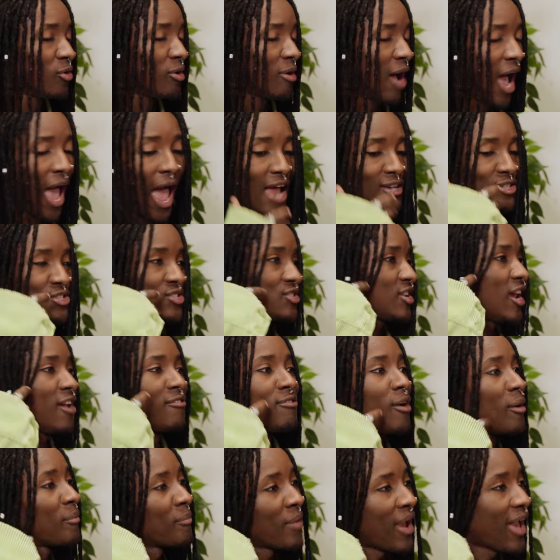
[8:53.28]
I had to shave
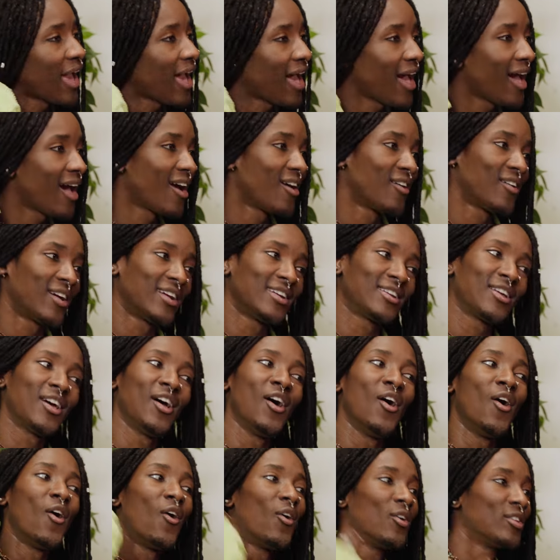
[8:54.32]
up my hair and
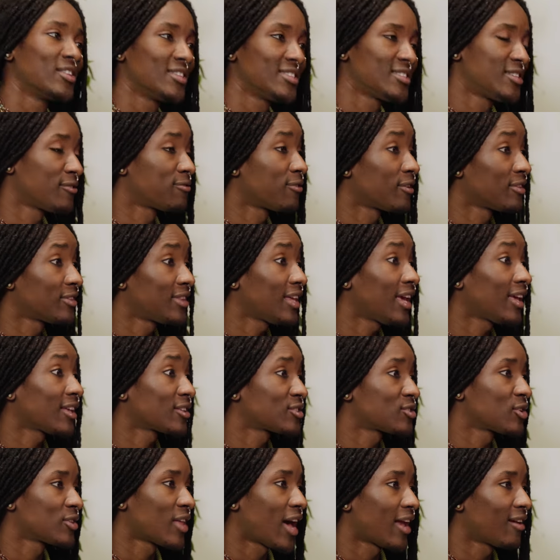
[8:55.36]
all these different things
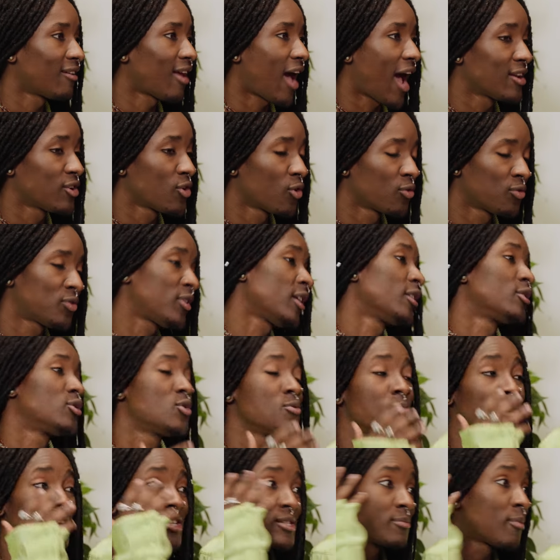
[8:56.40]
so that I don't think too
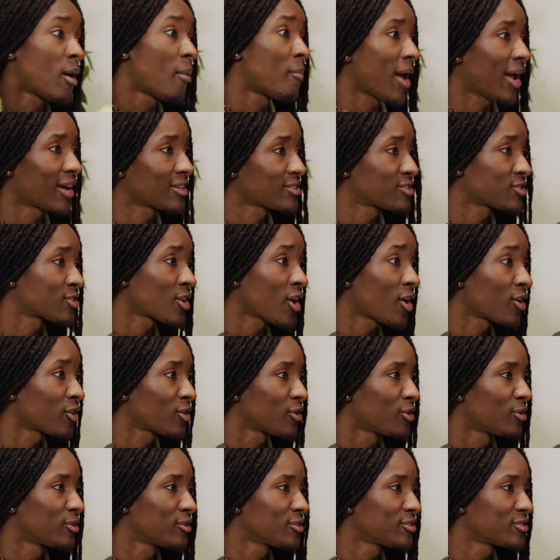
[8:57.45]
much about my
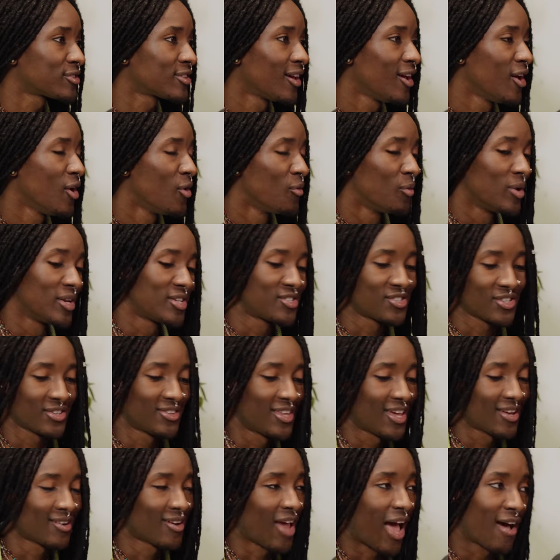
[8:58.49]
externals, which
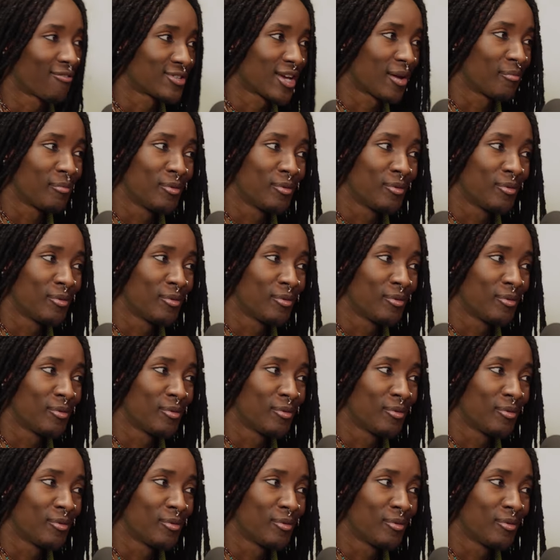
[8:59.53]
then after I